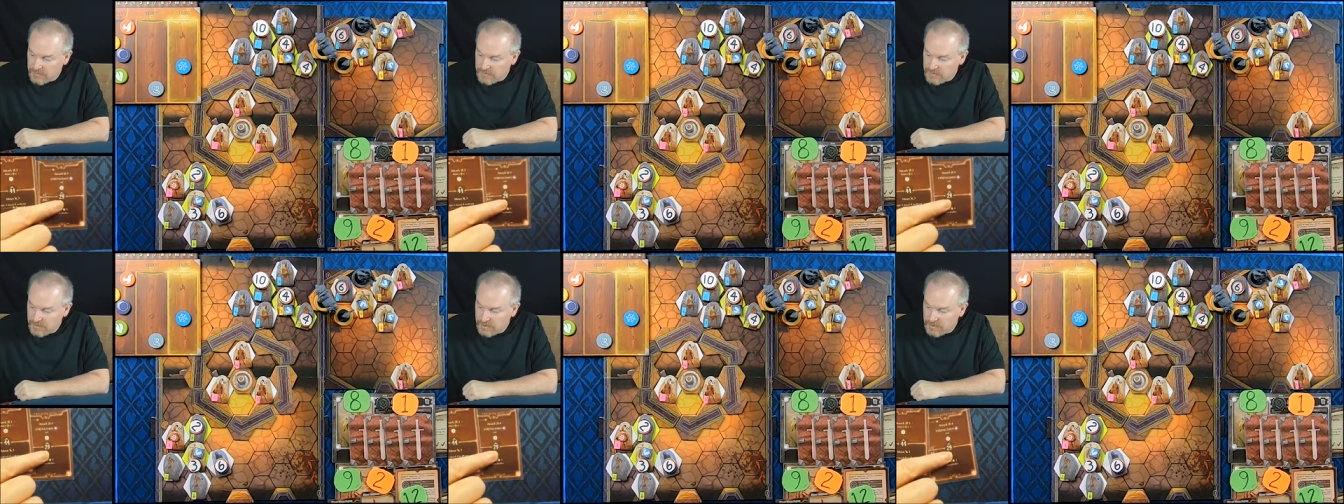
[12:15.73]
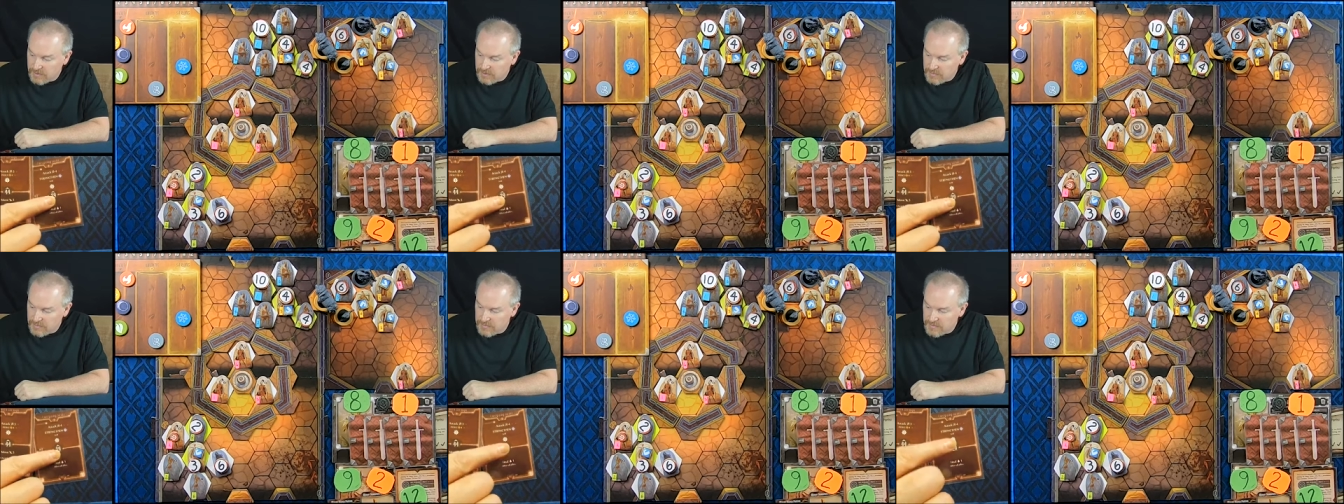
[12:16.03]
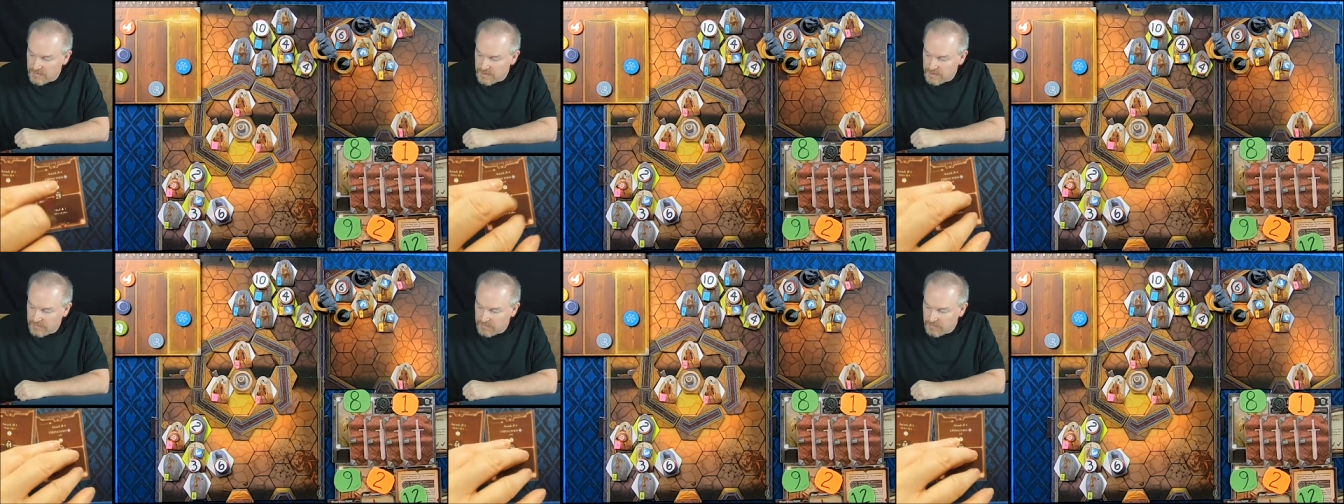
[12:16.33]
which includes
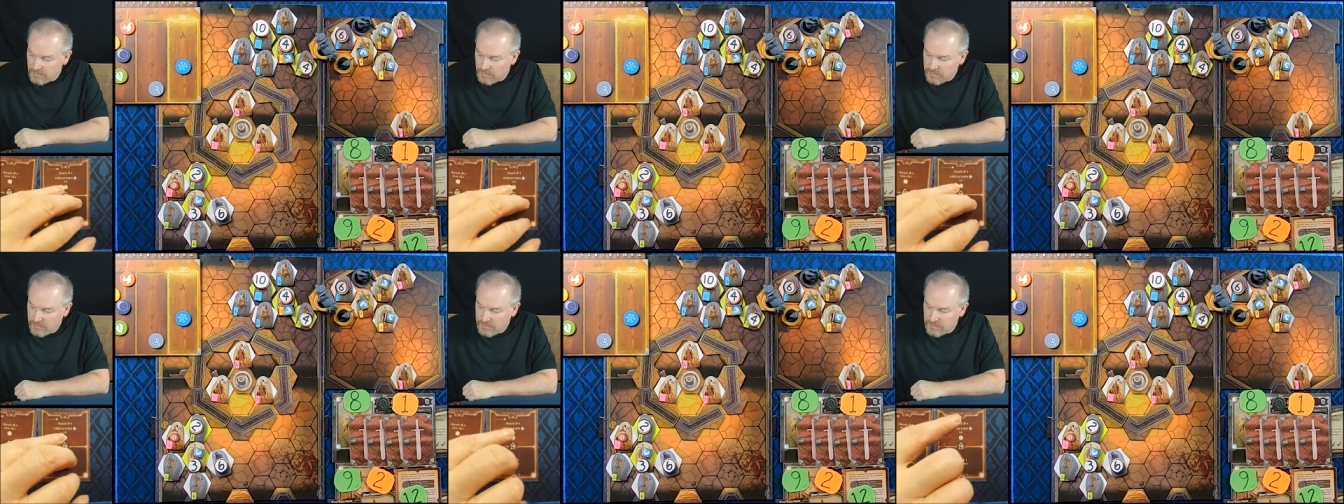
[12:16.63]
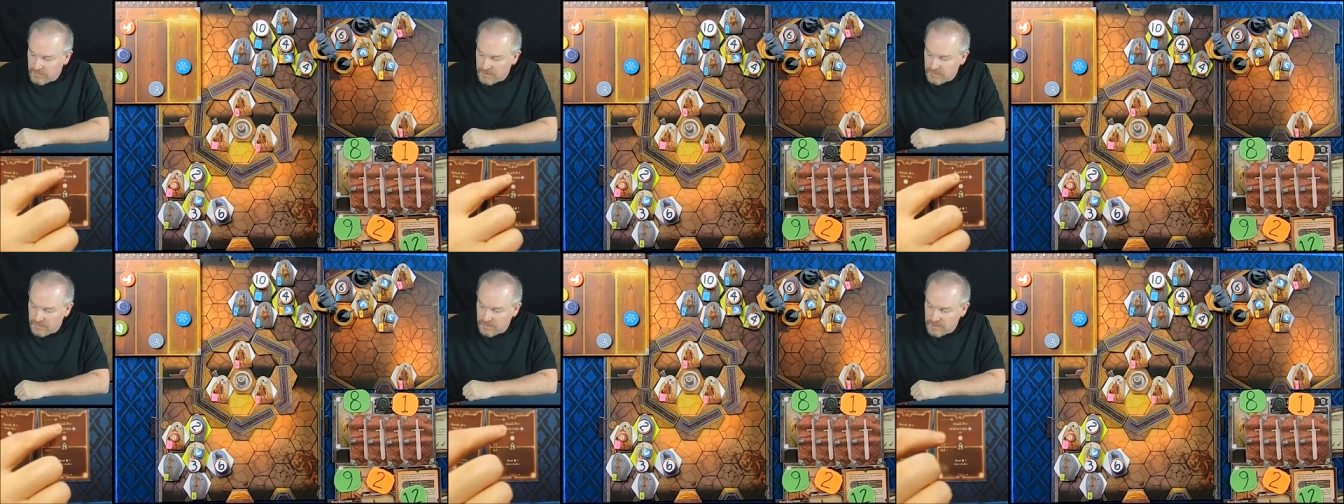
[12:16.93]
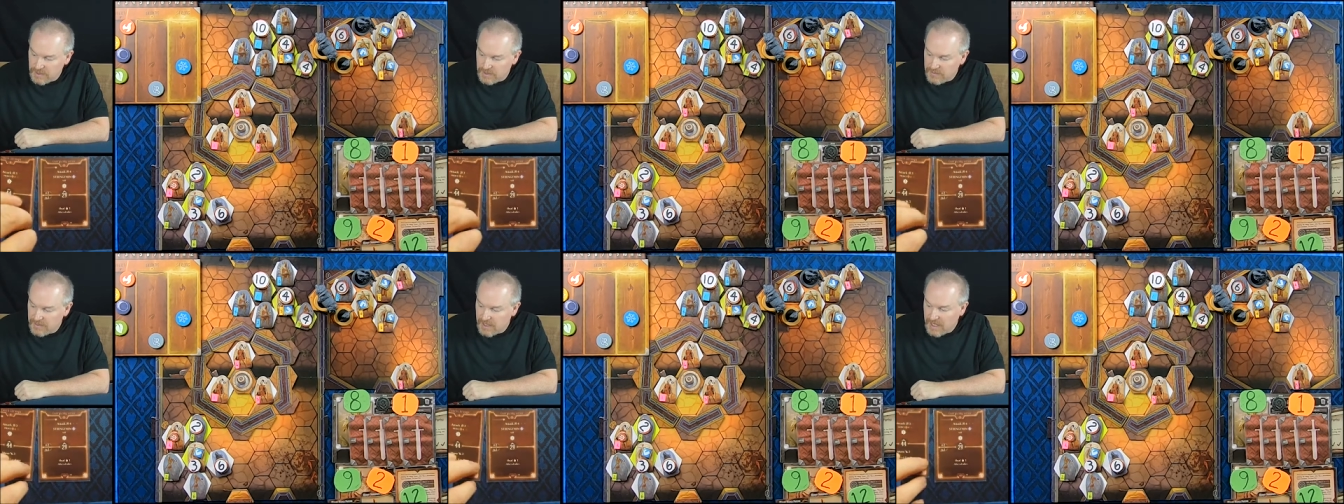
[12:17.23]
this one, which is going to be
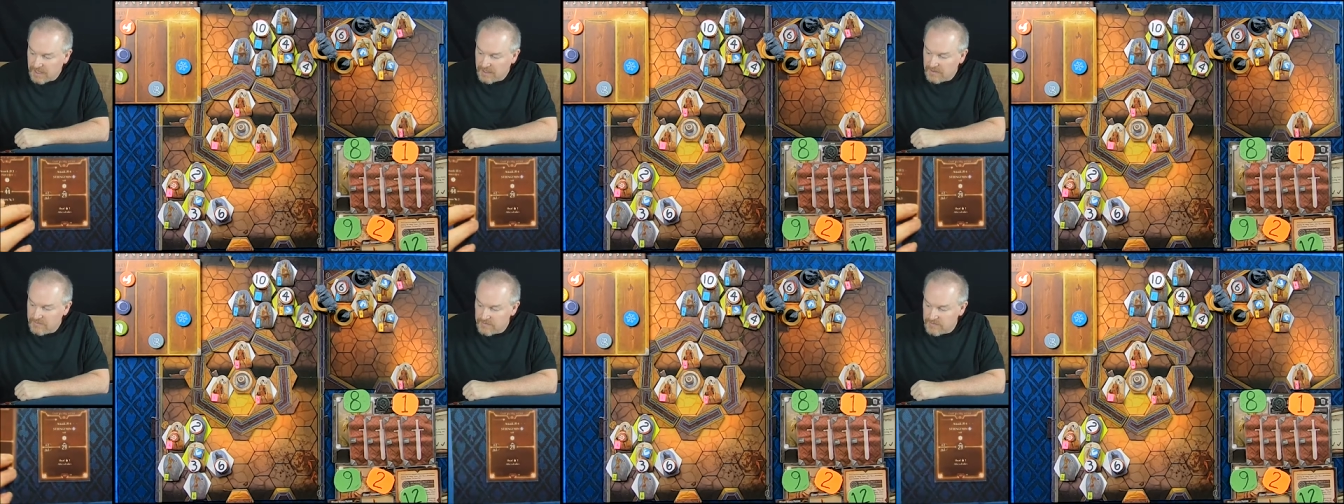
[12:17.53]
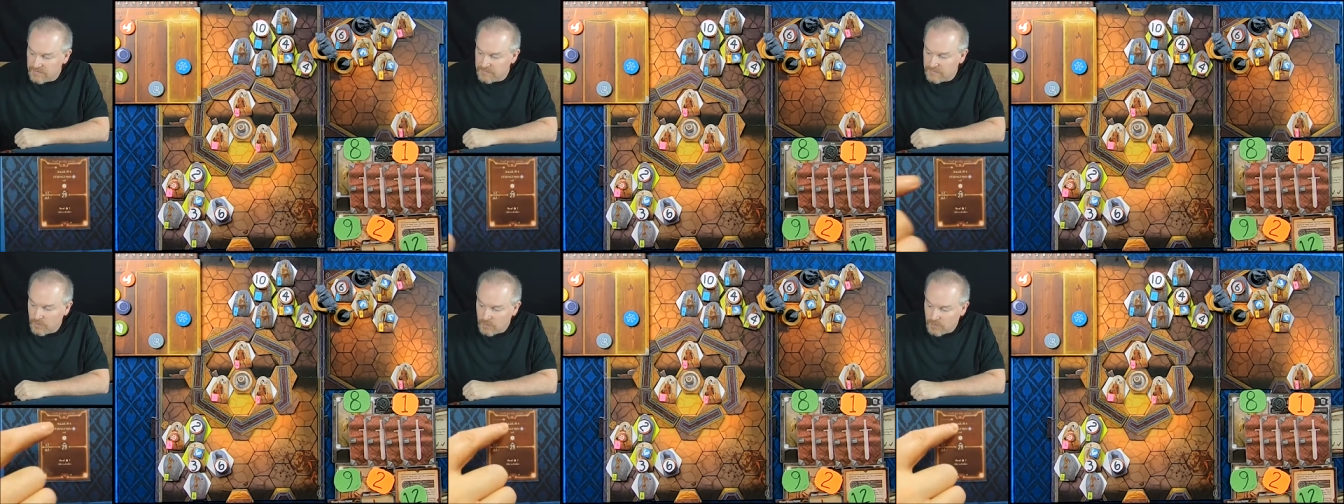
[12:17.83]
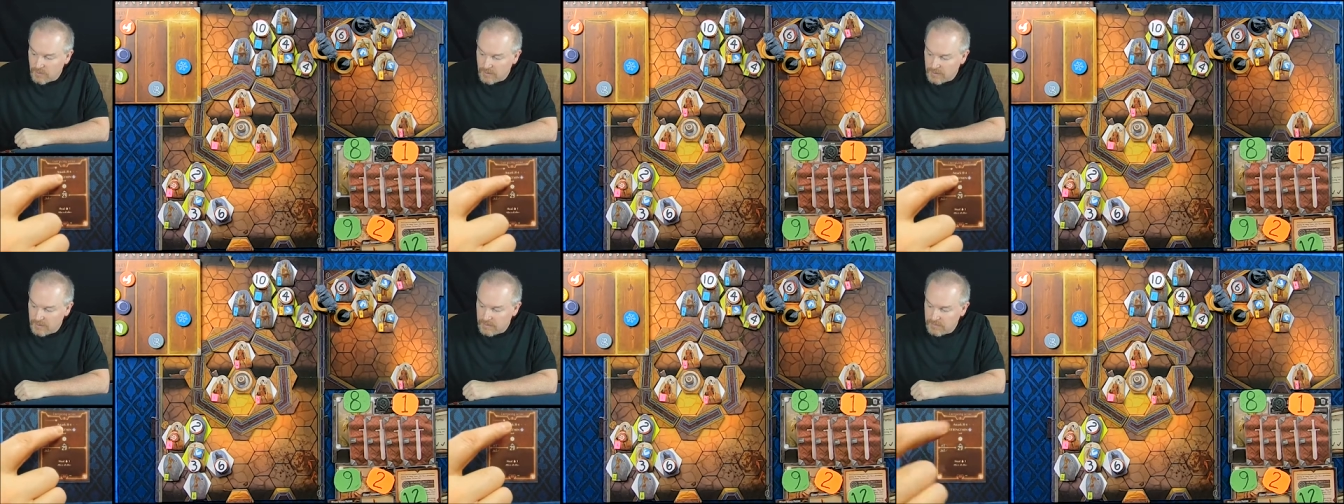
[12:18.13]
an attack of
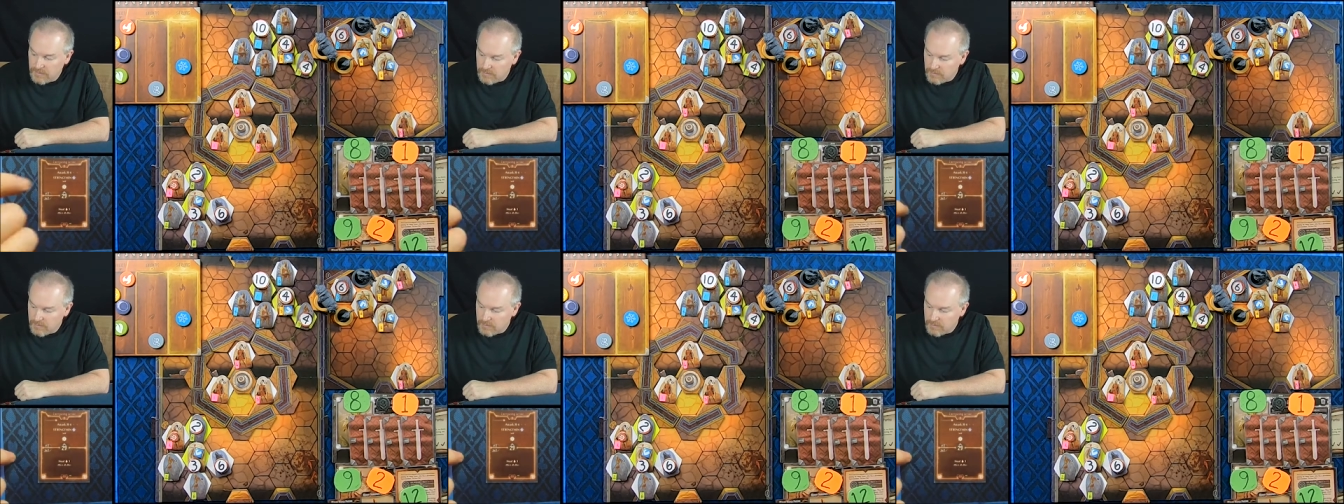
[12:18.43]
4,